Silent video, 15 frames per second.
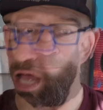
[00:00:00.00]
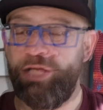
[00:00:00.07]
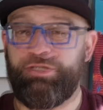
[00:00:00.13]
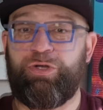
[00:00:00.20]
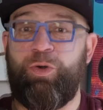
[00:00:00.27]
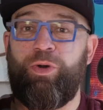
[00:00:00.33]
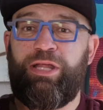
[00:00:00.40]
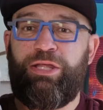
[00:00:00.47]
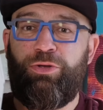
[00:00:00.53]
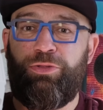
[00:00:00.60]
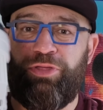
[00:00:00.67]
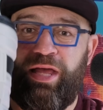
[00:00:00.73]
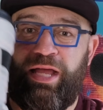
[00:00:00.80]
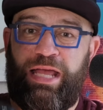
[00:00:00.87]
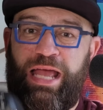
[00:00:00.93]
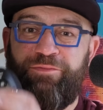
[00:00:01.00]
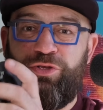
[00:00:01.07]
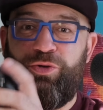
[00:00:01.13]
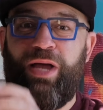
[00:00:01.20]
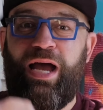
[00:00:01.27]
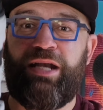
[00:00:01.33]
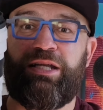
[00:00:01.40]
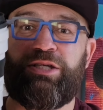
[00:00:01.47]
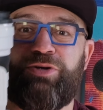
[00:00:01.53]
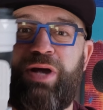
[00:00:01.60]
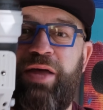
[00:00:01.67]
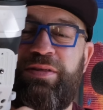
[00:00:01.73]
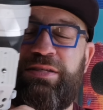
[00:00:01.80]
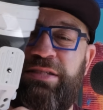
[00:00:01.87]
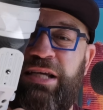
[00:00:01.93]
So what do you think? Have you gotten to
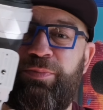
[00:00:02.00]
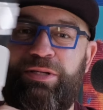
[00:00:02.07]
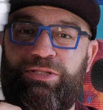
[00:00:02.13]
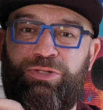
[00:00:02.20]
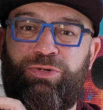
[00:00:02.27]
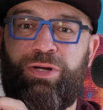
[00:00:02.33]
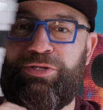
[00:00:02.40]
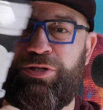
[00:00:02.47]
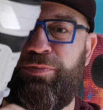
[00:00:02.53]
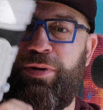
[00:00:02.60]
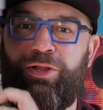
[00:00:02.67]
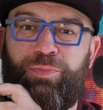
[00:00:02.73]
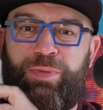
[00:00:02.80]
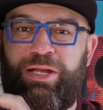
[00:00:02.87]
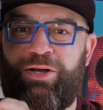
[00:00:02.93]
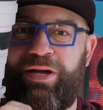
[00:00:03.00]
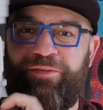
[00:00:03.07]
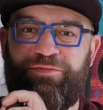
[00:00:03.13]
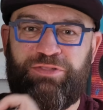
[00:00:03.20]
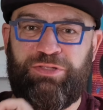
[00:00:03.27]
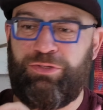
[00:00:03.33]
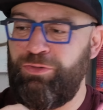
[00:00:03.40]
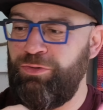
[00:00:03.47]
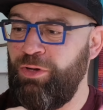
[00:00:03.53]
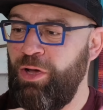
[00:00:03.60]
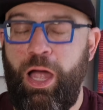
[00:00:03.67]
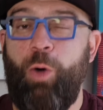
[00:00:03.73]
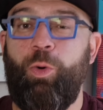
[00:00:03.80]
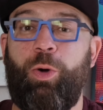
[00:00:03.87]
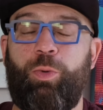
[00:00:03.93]
try the Sigma 200 millimeter f2?
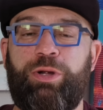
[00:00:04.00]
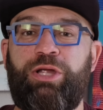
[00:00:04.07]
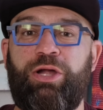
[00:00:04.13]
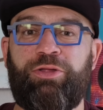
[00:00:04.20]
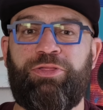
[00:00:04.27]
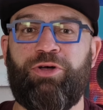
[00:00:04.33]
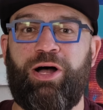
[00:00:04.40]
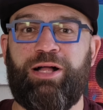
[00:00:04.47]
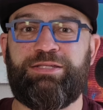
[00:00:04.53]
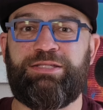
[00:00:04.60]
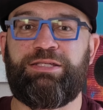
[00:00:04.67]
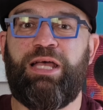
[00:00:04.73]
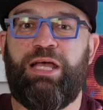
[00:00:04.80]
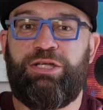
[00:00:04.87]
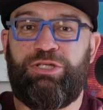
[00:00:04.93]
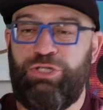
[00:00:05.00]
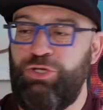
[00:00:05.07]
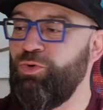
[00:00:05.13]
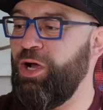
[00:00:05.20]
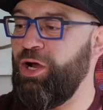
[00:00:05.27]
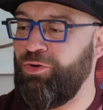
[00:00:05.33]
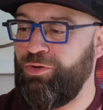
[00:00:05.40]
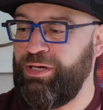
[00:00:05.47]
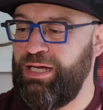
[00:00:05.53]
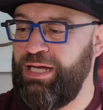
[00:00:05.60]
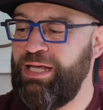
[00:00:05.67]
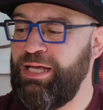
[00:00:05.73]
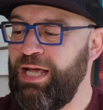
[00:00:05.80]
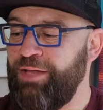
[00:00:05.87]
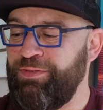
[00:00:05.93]
What were your thoughts? Do you
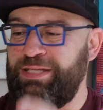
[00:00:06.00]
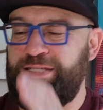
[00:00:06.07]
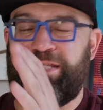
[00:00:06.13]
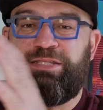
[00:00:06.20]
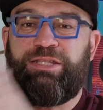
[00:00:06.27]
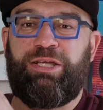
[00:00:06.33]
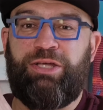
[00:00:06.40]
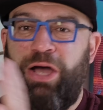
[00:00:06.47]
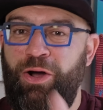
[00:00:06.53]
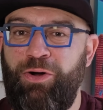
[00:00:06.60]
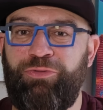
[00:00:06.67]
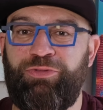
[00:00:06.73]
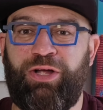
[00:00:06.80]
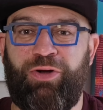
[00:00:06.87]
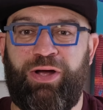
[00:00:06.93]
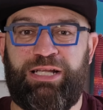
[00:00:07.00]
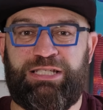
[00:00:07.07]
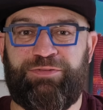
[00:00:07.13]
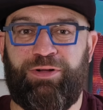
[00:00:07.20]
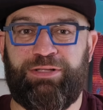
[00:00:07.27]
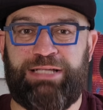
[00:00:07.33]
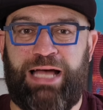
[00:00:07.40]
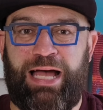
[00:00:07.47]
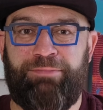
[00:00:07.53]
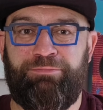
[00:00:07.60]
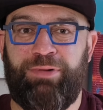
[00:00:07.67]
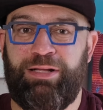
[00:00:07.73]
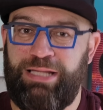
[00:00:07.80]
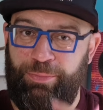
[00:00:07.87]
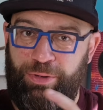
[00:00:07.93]
agree this is the GOAT, the greatest of all time?
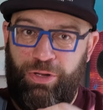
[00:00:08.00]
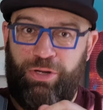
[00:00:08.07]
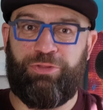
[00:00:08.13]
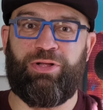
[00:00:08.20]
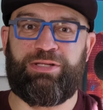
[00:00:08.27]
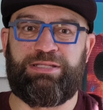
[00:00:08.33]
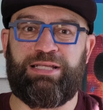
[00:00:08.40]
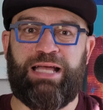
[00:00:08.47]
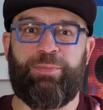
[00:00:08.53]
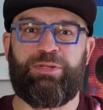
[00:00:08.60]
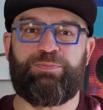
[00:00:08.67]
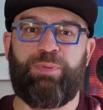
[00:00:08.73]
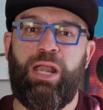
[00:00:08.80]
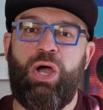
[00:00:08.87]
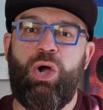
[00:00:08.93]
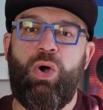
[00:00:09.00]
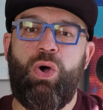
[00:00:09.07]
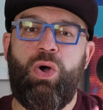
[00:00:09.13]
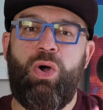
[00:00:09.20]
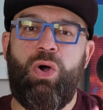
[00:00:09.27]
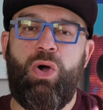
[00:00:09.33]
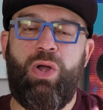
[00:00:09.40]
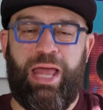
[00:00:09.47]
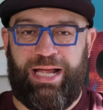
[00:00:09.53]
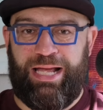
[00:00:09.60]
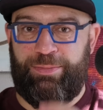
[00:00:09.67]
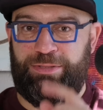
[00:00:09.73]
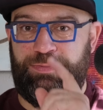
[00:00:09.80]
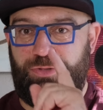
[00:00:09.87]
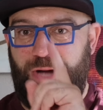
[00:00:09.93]
Let me know your thoughts in the comments below. Like,
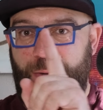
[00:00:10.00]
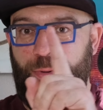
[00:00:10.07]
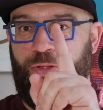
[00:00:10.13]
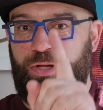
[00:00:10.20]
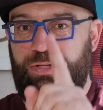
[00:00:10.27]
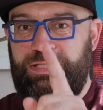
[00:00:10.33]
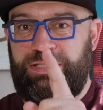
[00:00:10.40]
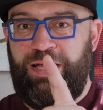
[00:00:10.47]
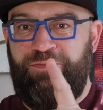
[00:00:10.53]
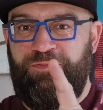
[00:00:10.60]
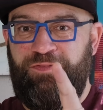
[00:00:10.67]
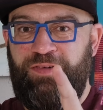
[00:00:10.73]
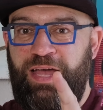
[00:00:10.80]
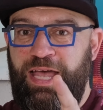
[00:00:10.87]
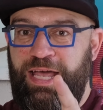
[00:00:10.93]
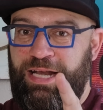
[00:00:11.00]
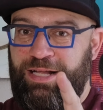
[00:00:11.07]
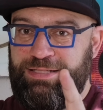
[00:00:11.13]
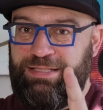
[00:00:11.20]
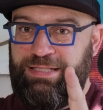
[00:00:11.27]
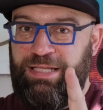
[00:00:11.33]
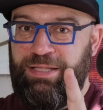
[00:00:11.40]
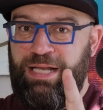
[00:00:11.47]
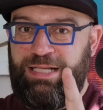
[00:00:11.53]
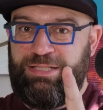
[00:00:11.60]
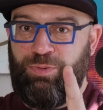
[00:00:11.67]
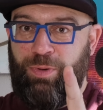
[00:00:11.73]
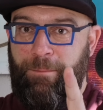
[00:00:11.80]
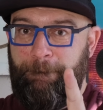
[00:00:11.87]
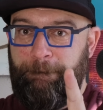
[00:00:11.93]
comment, subscribe, all that good stuff. And I'll see you in the next
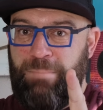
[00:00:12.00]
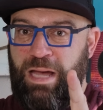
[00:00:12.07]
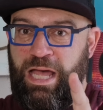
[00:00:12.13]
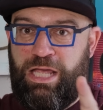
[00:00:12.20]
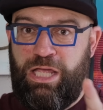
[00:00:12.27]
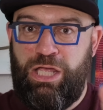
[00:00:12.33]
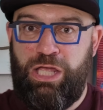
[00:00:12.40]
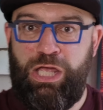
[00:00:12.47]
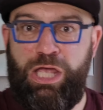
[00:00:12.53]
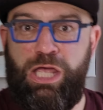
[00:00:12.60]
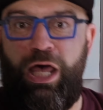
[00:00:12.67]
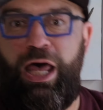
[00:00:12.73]
one. Bye.